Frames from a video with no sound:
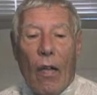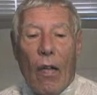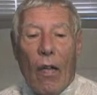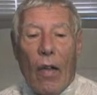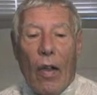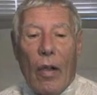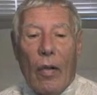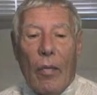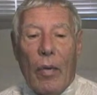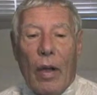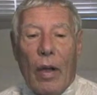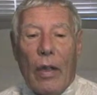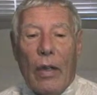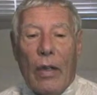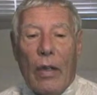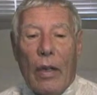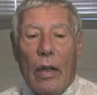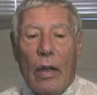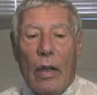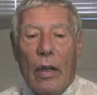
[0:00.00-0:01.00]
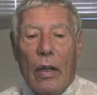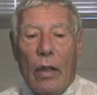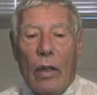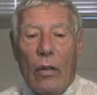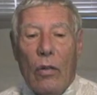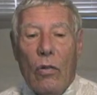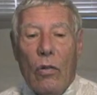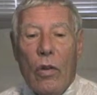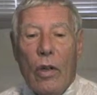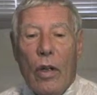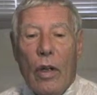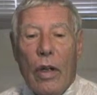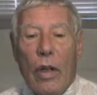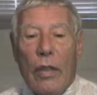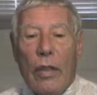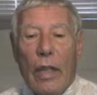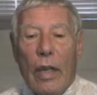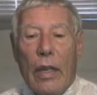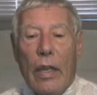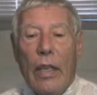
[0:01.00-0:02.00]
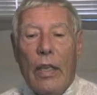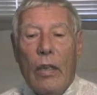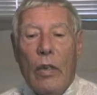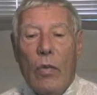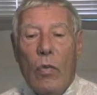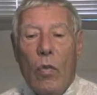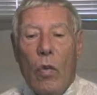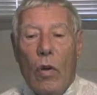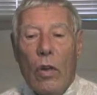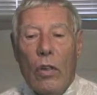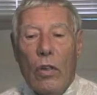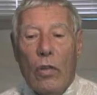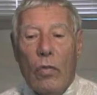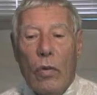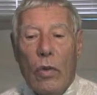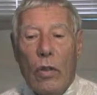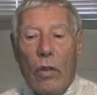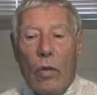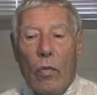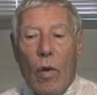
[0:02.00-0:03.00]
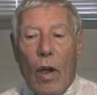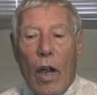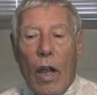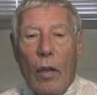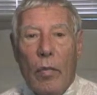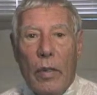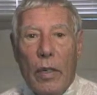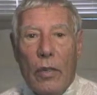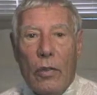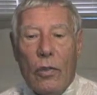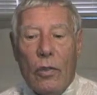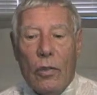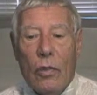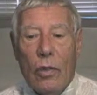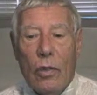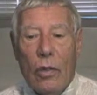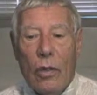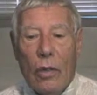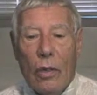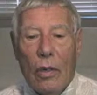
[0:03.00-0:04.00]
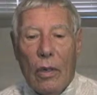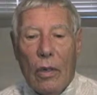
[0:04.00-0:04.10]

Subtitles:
by Luke that he was with the wild beasts.